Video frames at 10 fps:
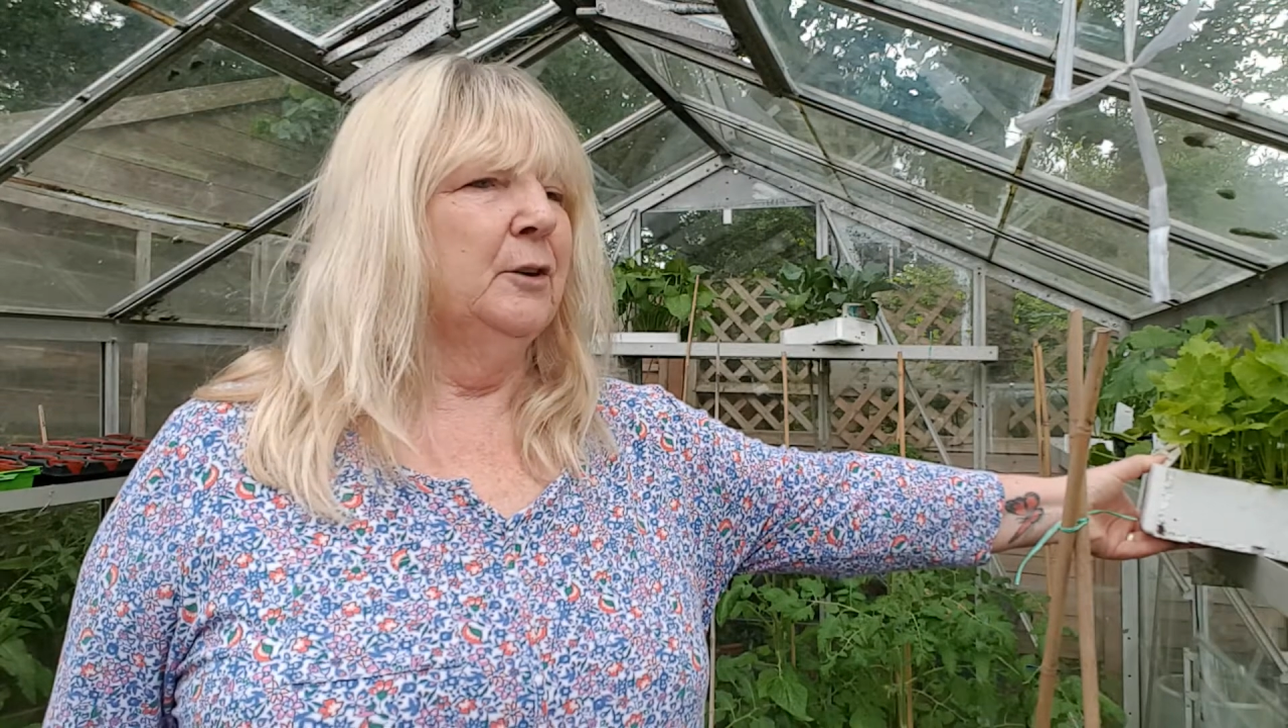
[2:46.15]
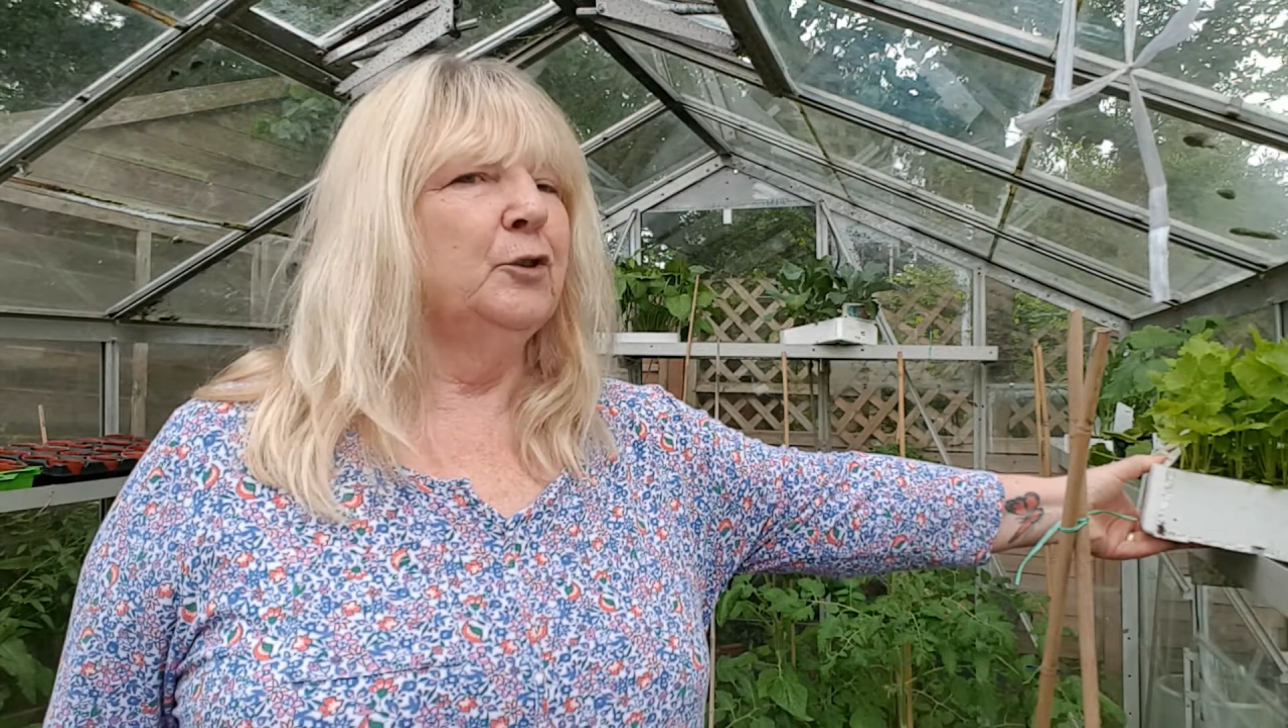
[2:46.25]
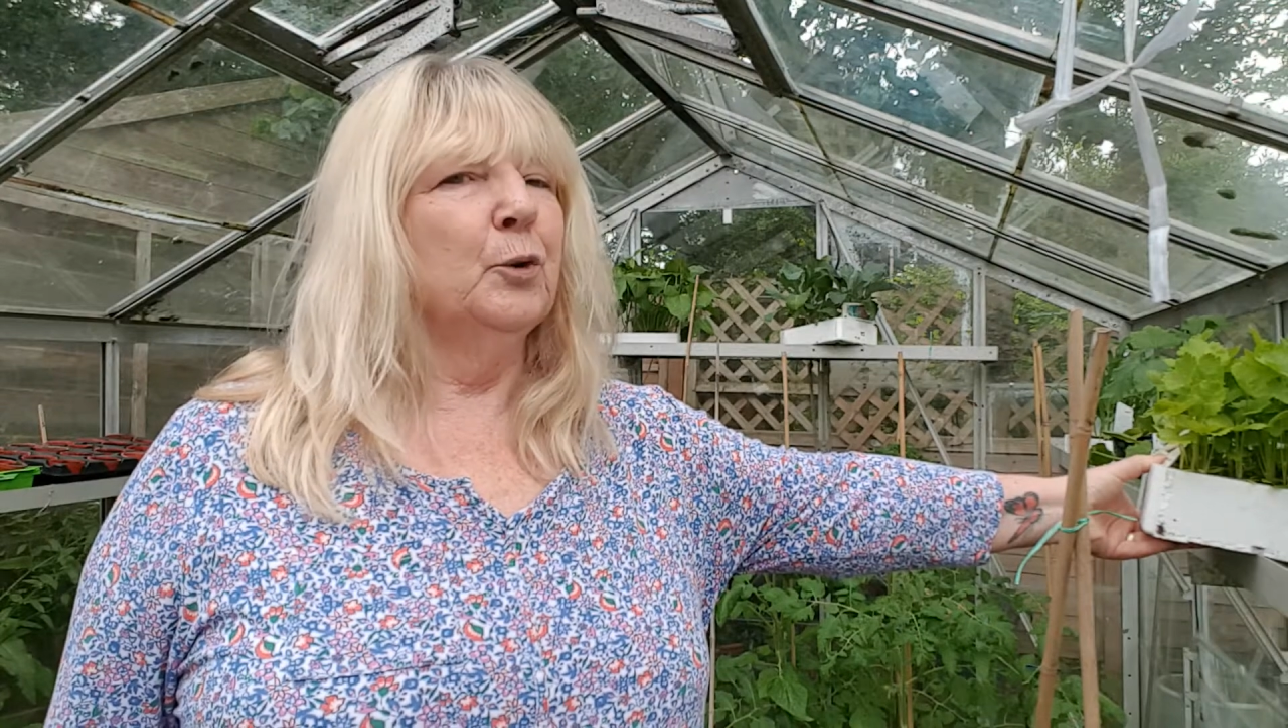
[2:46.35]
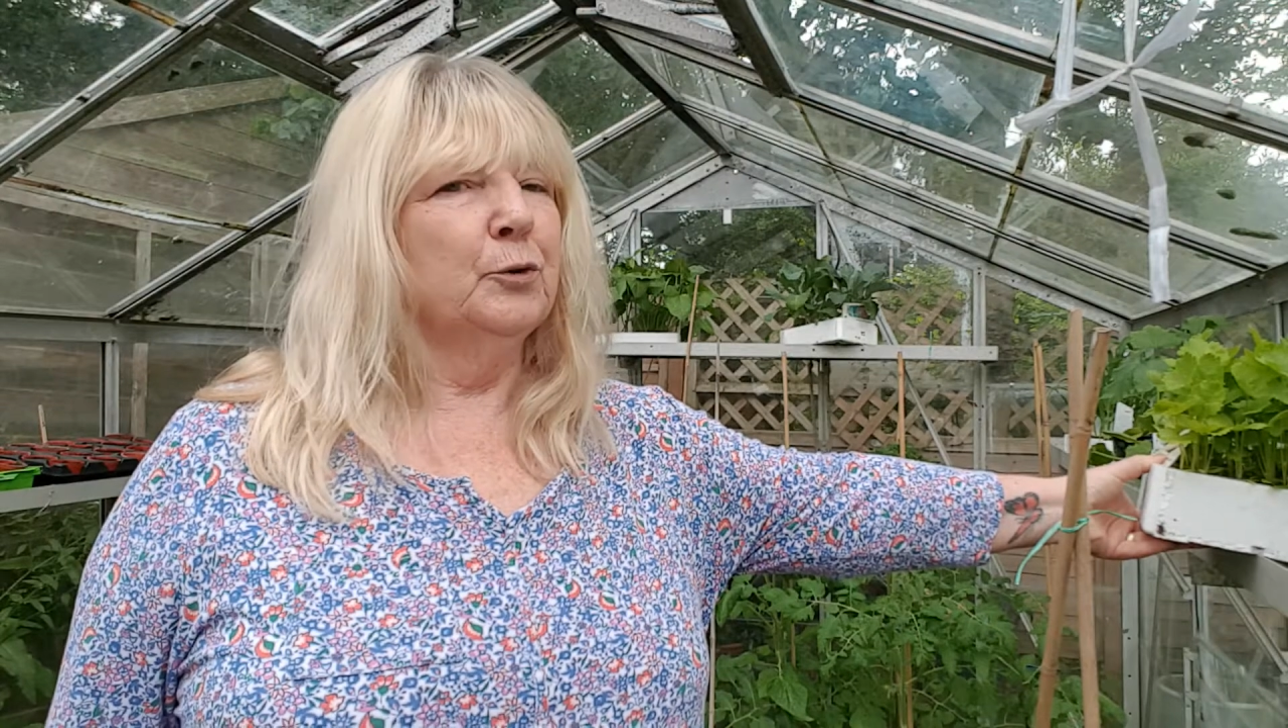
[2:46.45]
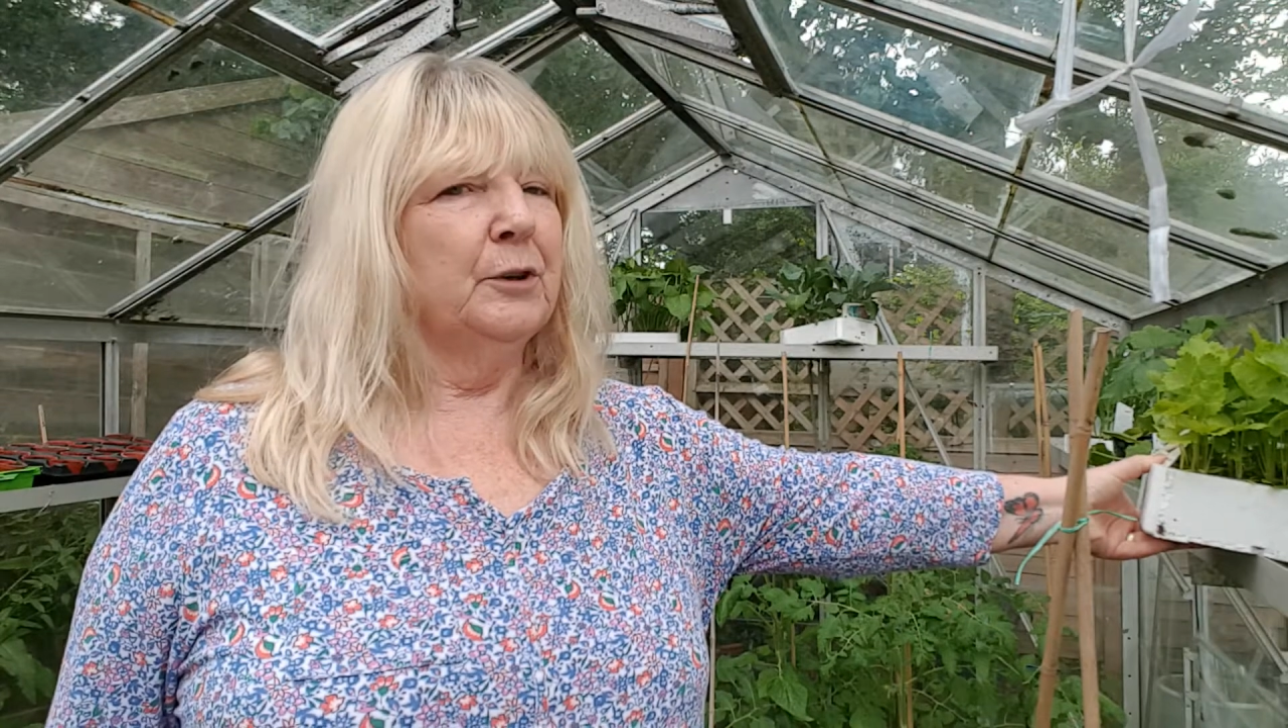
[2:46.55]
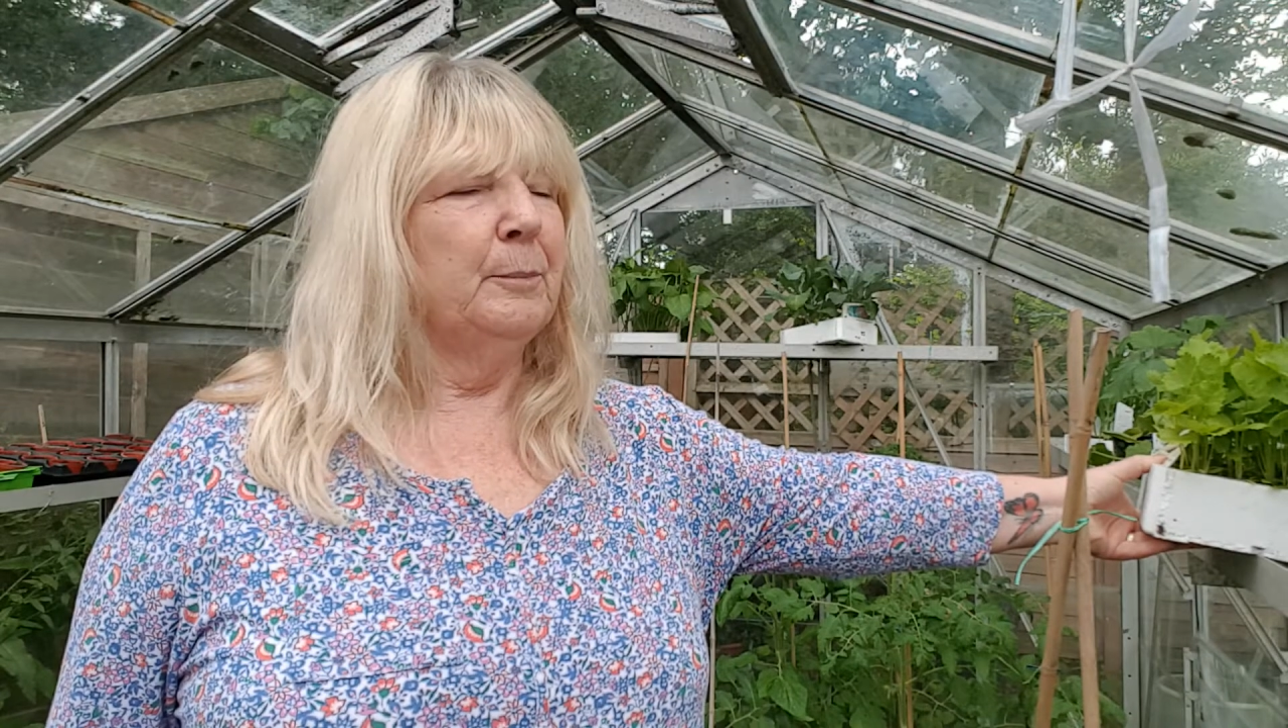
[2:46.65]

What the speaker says: naughty